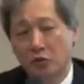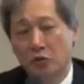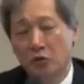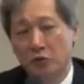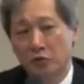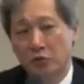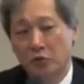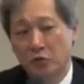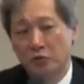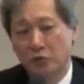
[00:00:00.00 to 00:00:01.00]

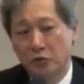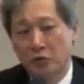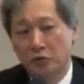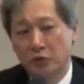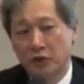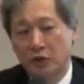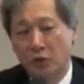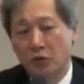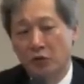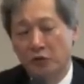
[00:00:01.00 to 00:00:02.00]
of,
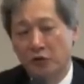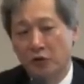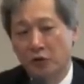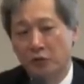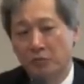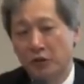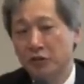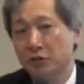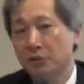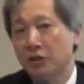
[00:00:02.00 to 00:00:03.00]
of
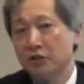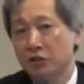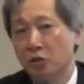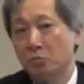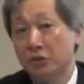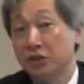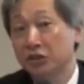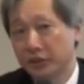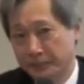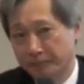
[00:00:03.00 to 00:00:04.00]
multi-party
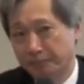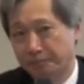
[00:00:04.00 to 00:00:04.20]
competition.